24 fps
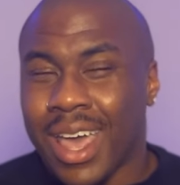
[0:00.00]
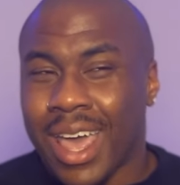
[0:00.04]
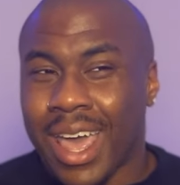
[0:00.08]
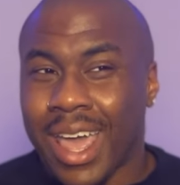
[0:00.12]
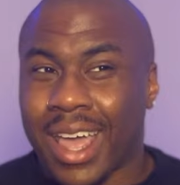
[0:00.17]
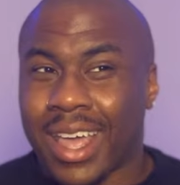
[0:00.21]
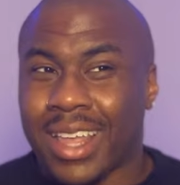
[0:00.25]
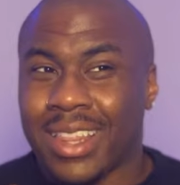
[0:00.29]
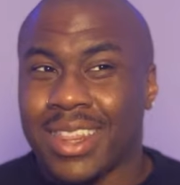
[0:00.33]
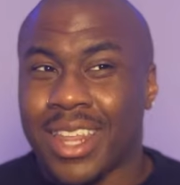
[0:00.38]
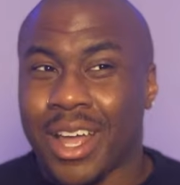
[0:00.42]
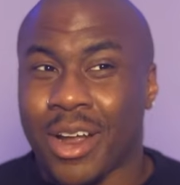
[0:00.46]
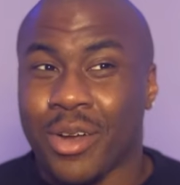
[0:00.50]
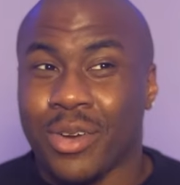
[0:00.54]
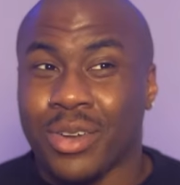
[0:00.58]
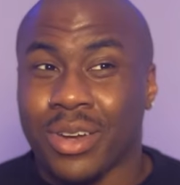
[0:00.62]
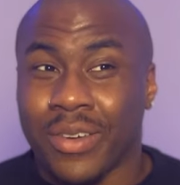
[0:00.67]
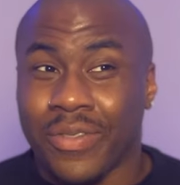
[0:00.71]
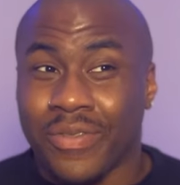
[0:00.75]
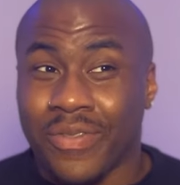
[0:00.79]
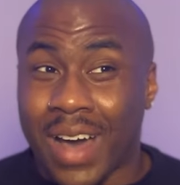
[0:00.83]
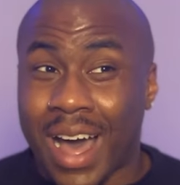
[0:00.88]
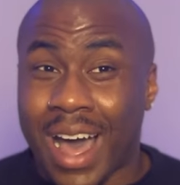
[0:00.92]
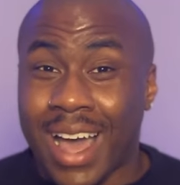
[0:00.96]
And they're going to
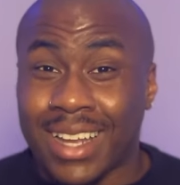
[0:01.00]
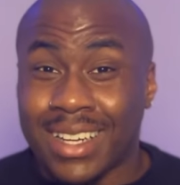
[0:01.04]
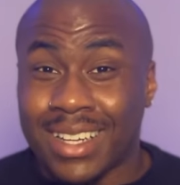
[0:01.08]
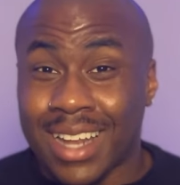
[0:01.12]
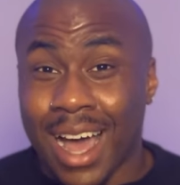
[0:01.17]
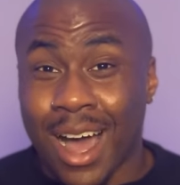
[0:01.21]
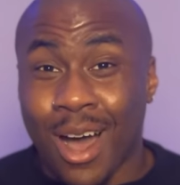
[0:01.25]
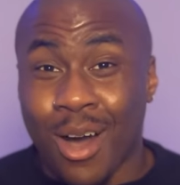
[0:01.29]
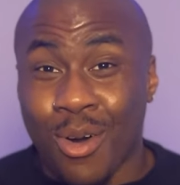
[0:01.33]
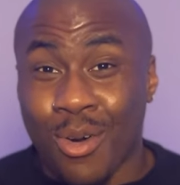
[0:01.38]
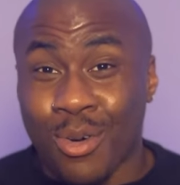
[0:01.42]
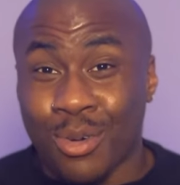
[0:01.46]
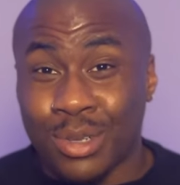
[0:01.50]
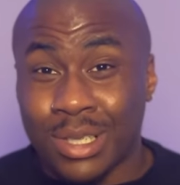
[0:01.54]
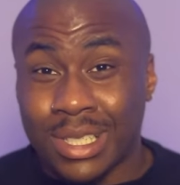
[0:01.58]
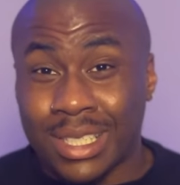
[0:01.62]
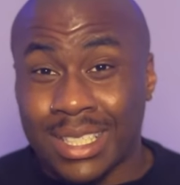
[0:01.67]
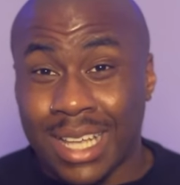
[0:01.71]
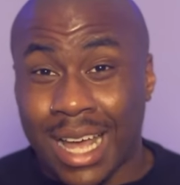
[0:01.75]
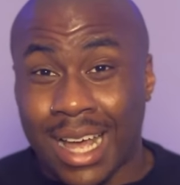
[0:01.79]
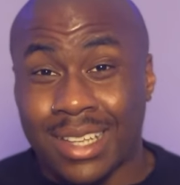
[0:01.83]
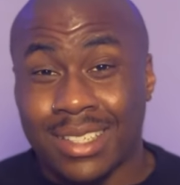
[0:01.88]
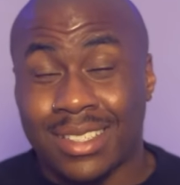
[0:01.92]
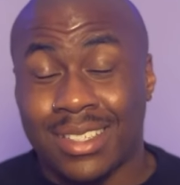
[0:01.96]
find out.
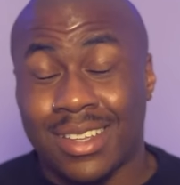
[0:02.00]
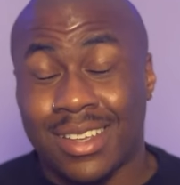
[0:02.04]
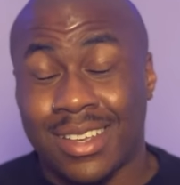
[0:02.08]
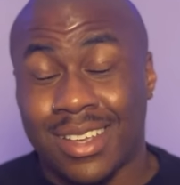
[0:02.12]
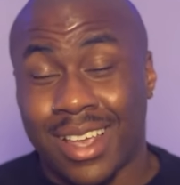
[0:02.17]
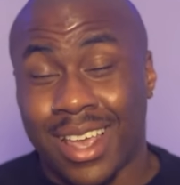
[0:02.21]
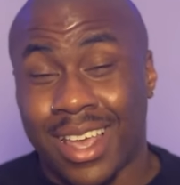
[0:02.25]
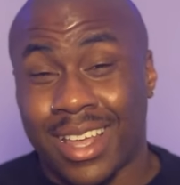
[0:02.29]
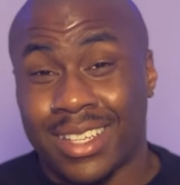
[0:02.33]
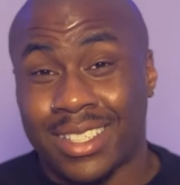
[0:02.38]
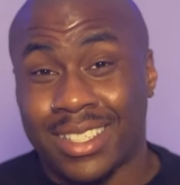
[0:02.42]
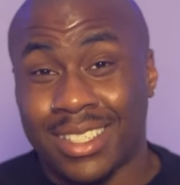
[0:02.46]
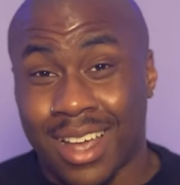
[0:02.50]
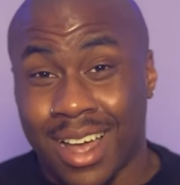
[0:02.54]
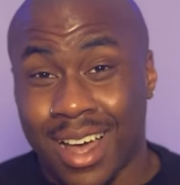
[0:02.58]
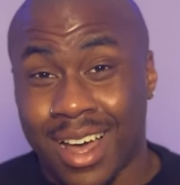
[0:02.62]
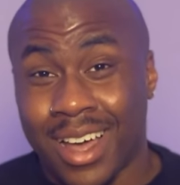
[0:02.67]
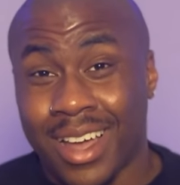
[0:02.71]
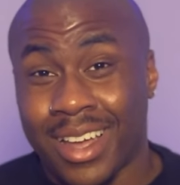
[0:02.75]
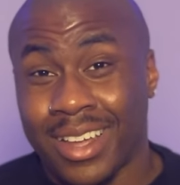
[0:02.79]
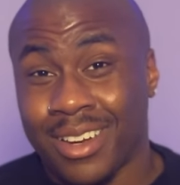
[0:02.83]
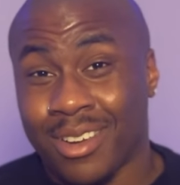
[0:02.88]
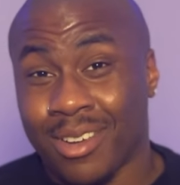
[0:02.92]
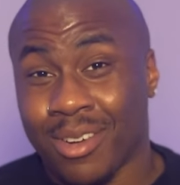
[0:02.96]
Sansa and
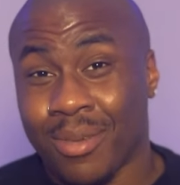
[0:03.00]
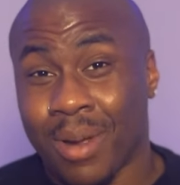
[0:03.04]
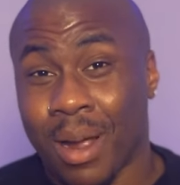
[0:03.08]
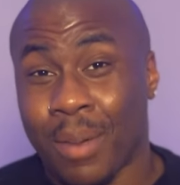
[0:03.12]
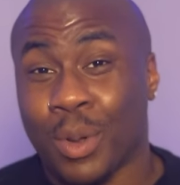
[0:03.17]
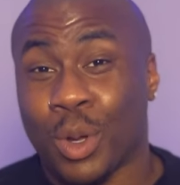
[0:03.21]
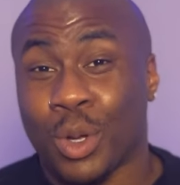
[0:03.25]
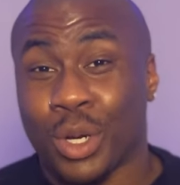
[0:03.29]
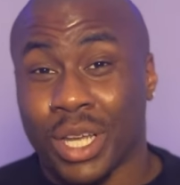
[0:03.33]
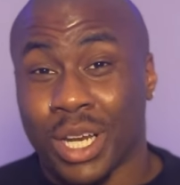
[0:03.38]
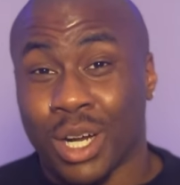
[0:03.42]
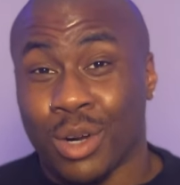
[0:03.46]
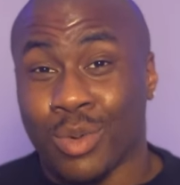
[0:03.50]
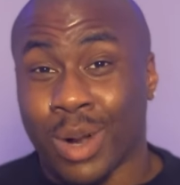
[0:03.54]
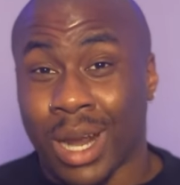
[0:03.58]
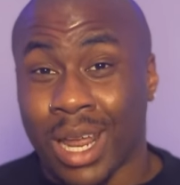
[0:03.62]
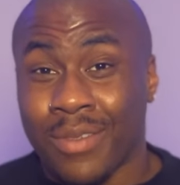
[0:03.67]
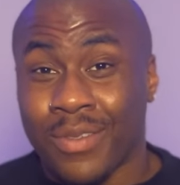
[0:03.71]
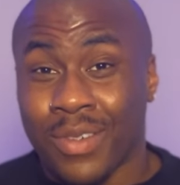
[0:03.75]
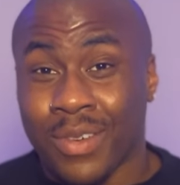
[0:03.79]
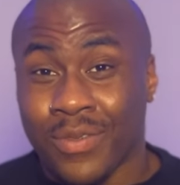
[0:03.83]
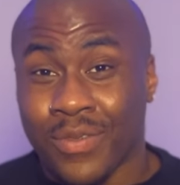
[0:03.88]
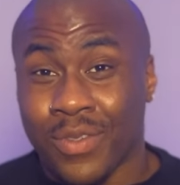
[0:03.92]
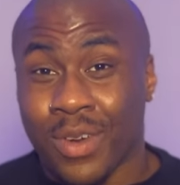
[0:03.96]
Jon are probably going to get a
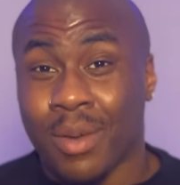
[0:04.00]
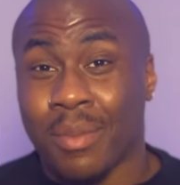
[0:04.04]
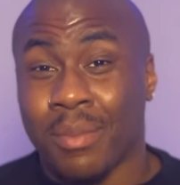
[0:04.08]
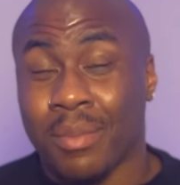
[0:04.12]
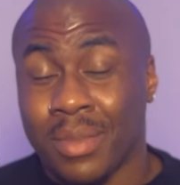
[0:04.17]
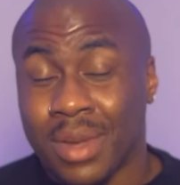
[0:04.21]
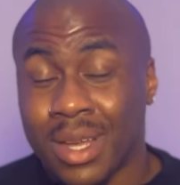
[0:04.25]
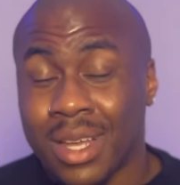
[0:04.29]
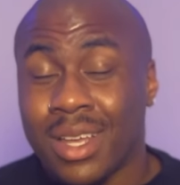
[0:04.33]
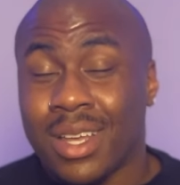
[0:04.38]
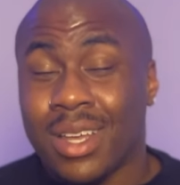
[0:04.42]
raven from